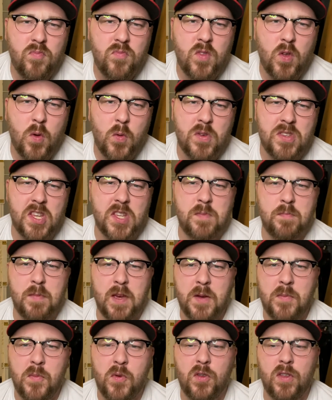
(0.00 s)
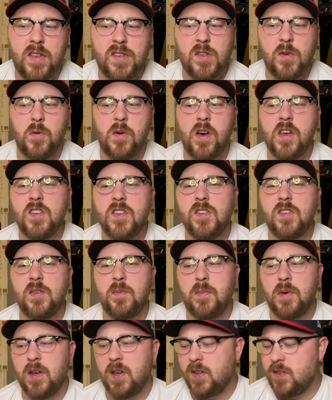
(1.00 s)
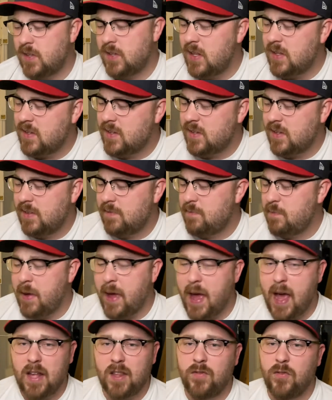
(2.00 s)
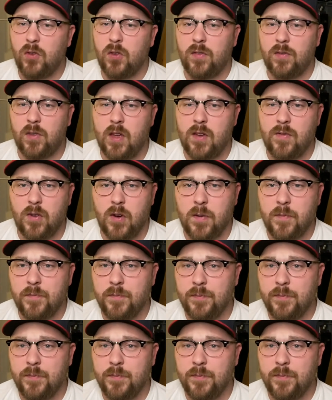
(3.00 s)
was as minimal as it was, because that's packed full of flavor.